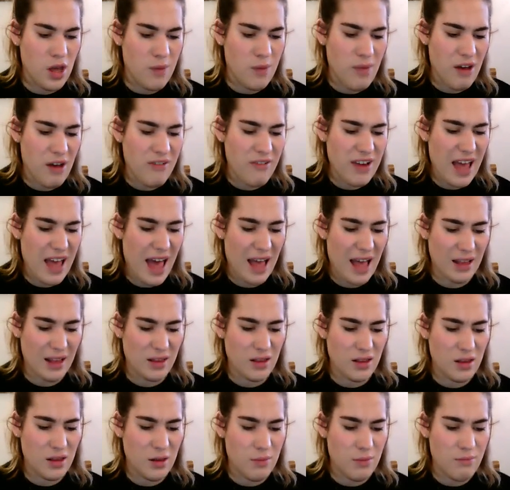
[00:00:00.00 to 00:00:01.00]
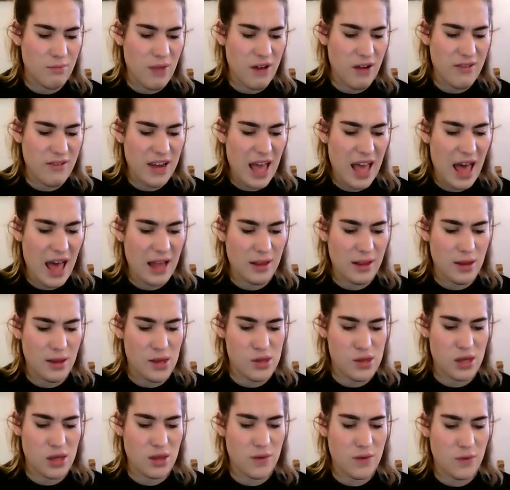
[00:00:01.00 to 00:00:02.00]
Marianne, Marianne,
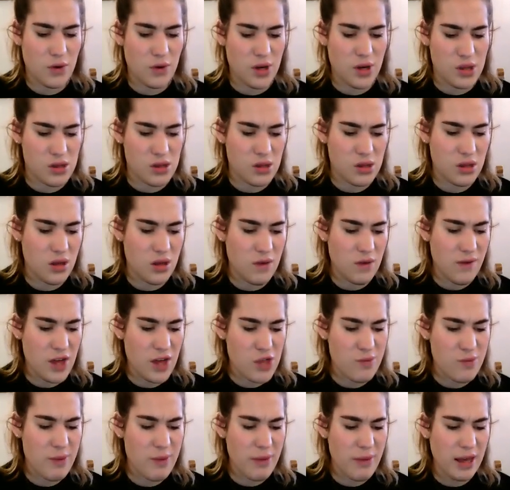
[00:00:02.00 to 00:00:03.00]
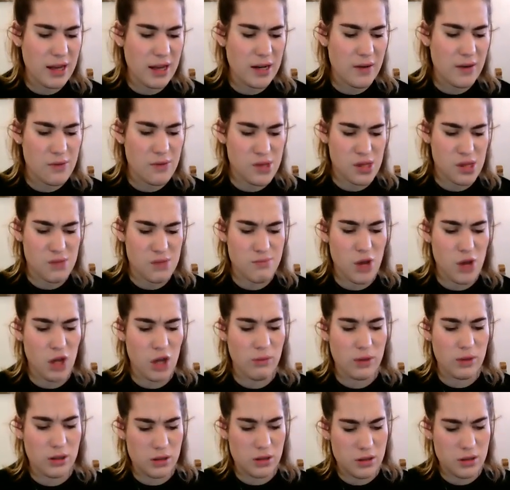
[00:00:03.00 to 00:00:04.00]
said the voice, fetch me my gloves this
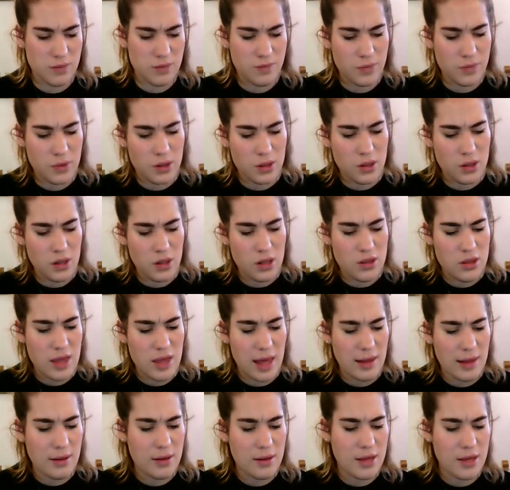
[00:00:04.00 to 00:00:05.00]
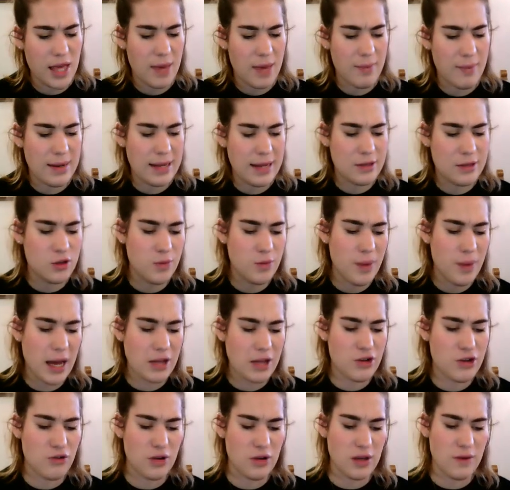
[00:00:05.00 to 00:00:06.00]
moment. Then came a little
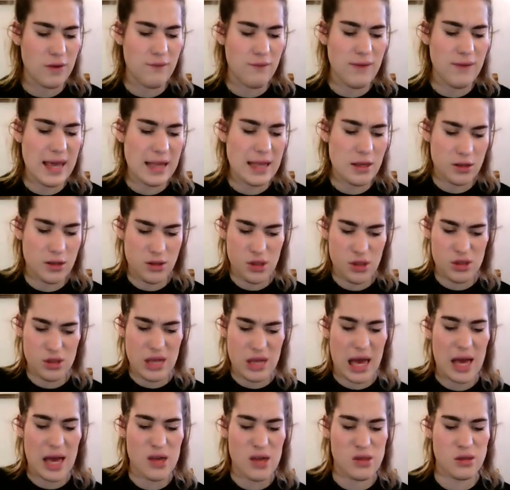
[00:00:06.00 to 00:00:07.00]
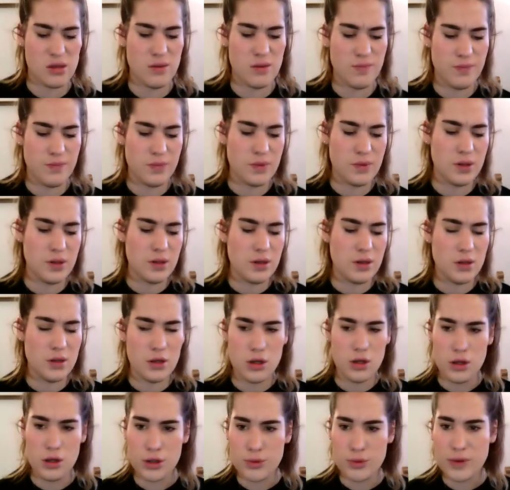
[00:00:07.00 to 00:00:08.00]
pattering of feet on the stairs.
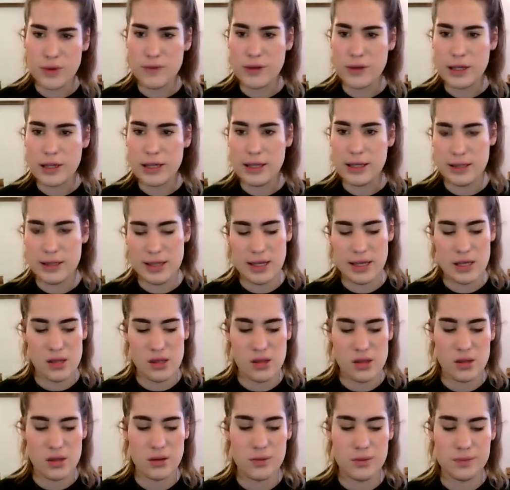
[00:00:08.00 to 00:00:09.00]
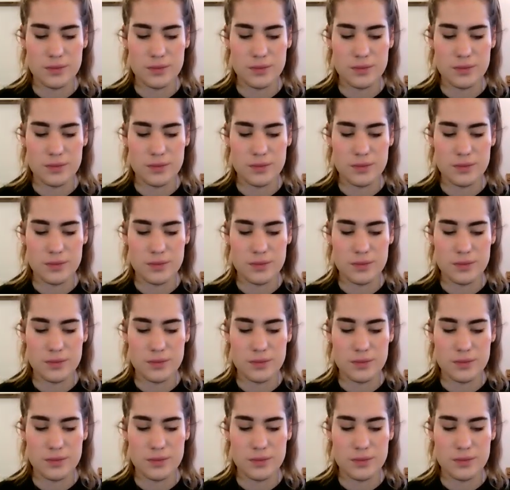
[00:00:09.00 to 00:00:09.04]
Who do we think it is?